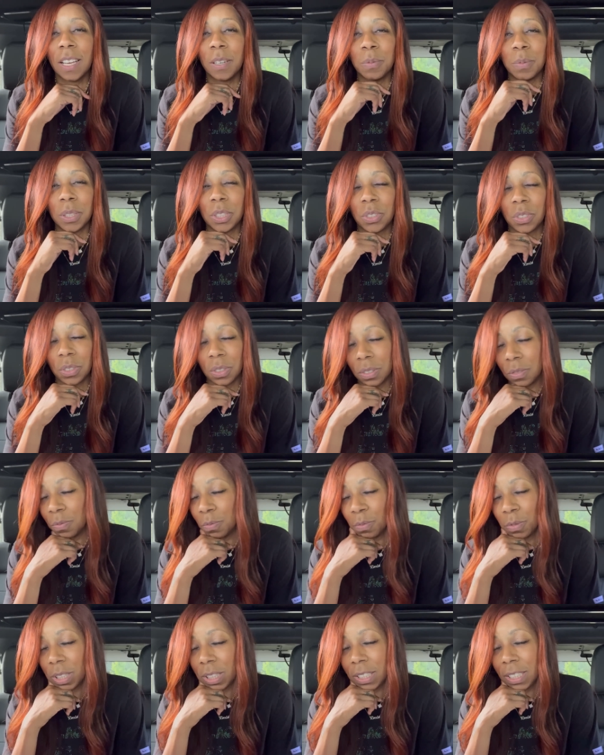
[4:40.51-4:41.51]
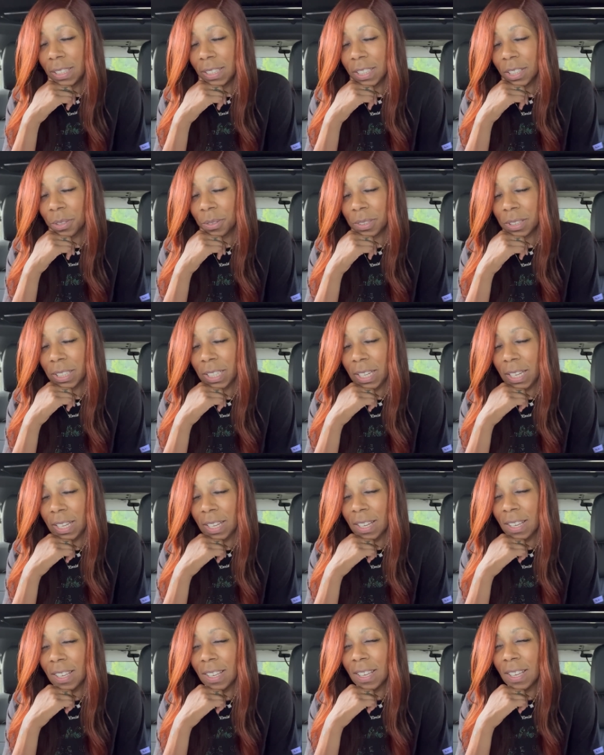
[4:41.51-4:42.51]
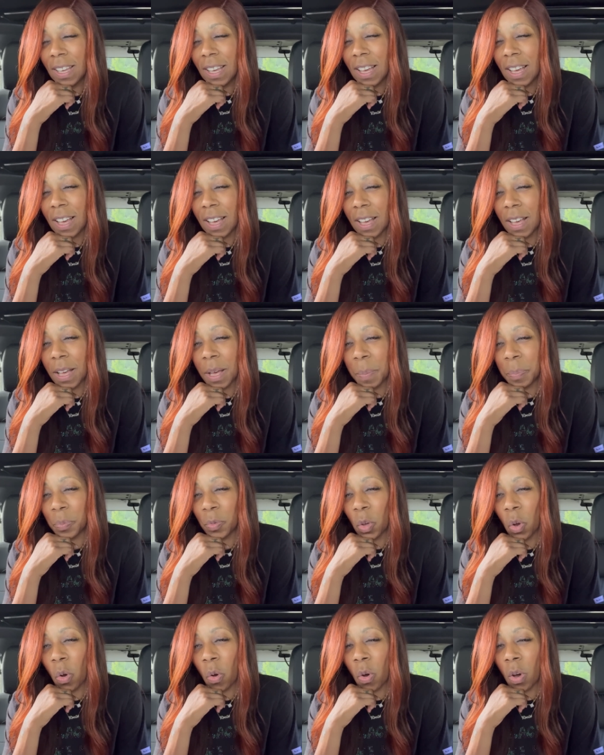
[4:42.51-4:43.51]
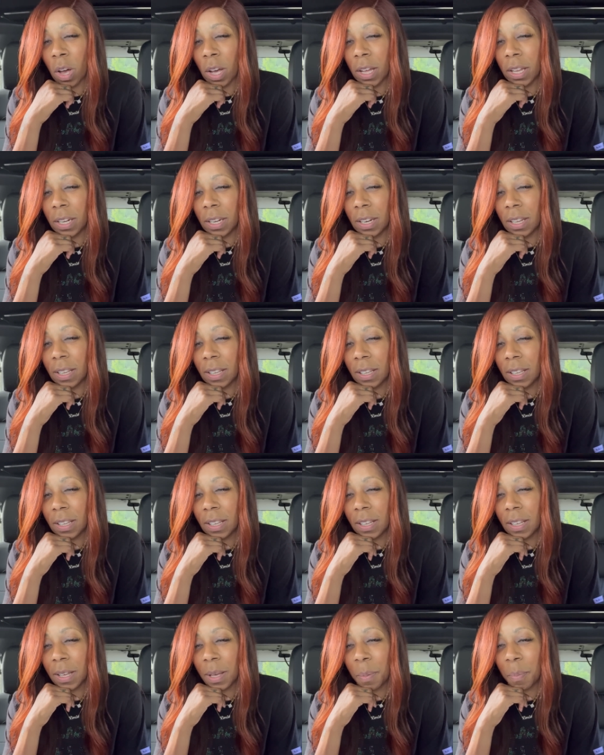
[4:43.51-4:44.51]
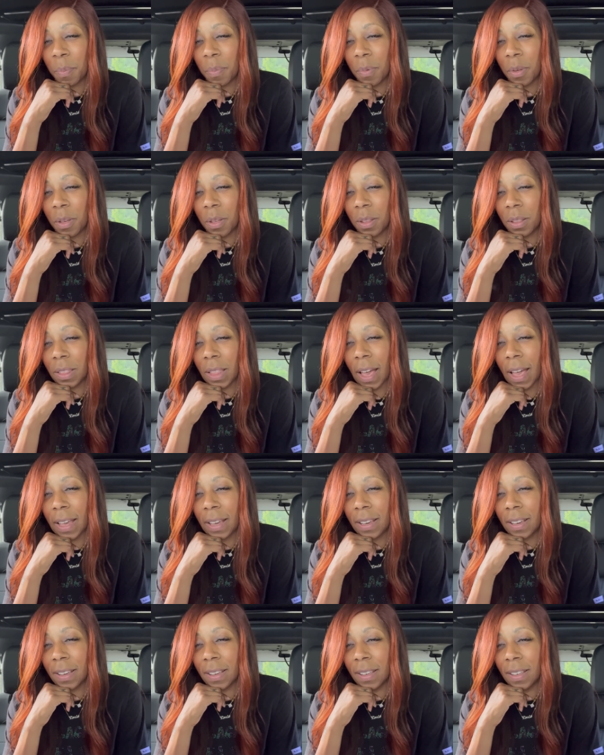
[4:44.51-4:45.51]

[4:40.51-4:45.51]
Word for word: It was really literally um, on um, like